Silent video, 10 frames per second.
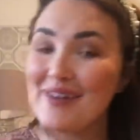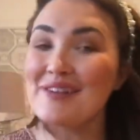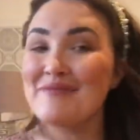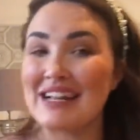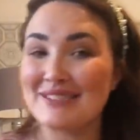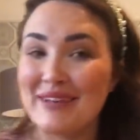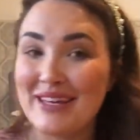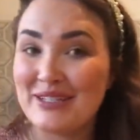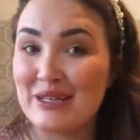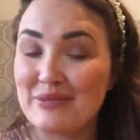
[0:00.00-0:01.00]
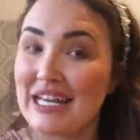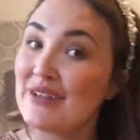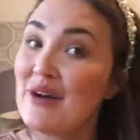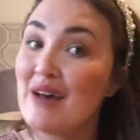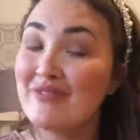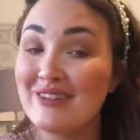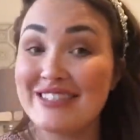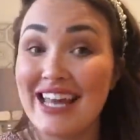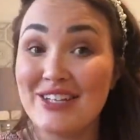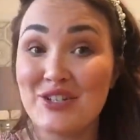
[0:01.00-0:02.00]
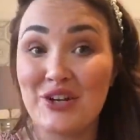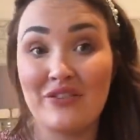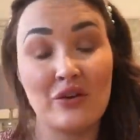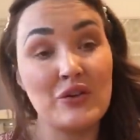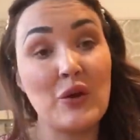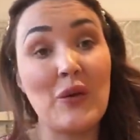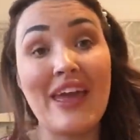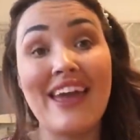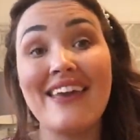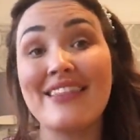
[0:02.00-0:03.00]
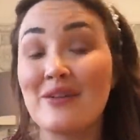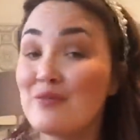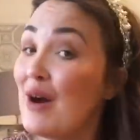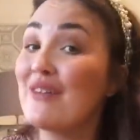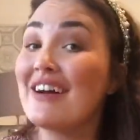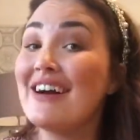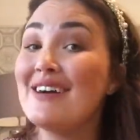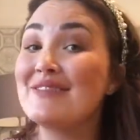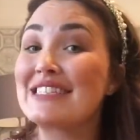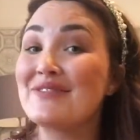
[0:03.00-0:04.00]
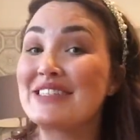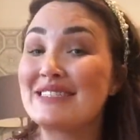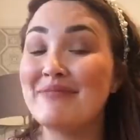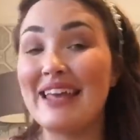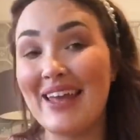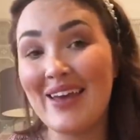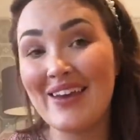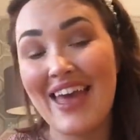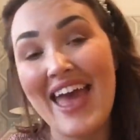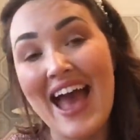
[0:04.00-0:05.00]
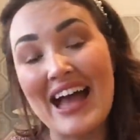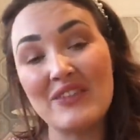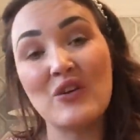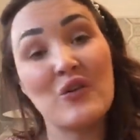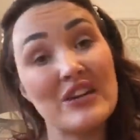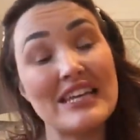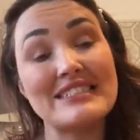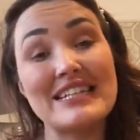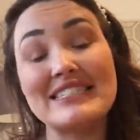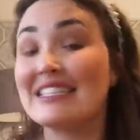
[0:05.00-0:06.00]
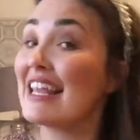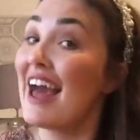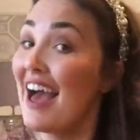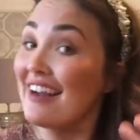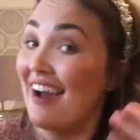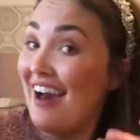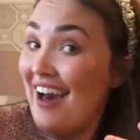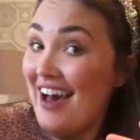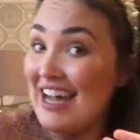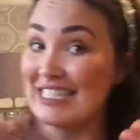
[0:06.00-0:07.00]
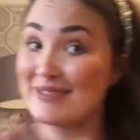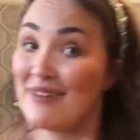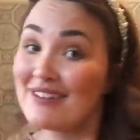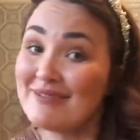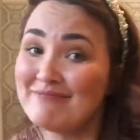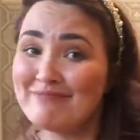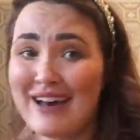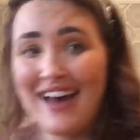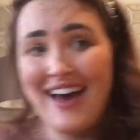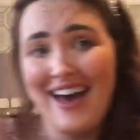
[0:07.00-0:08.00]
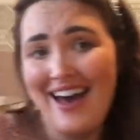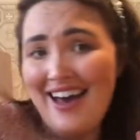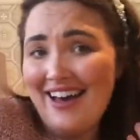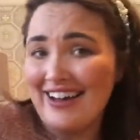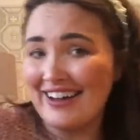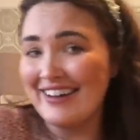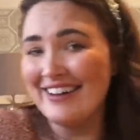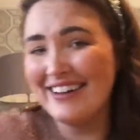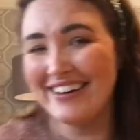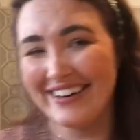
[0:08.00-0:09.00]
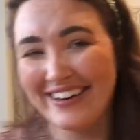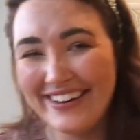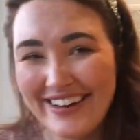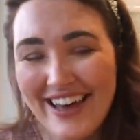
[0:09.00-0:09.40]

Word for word: welcome back to my YouTube channel. I'm Rosie Henshaw and if you're new here then welcome, it's lovely to meet you. And if you're already existing then hi guys, welcome back.